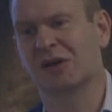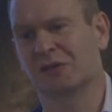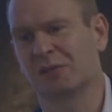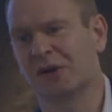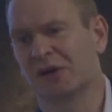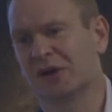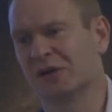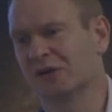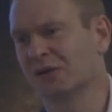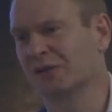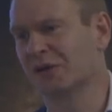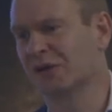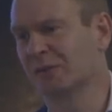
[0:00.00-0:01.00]
browser plugins and
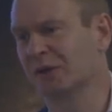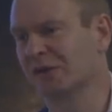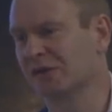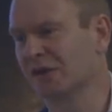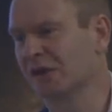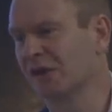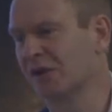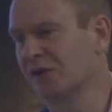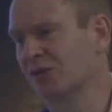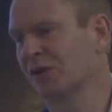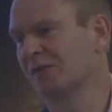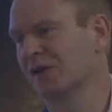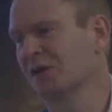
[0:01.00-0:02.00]
got various bits that are
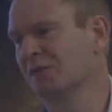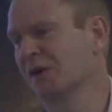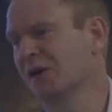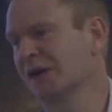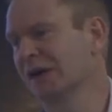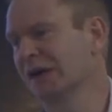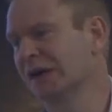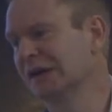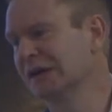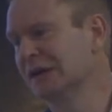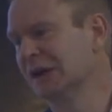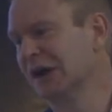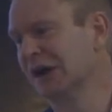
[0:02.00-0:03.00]
crypto mining.
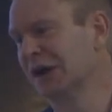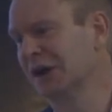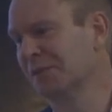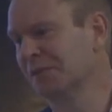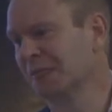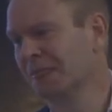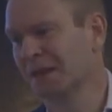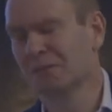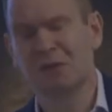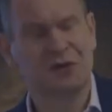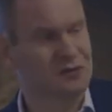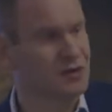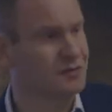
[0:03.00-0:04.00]

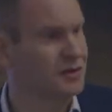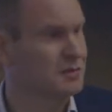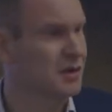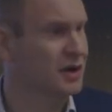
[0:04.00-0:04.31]
Most crypto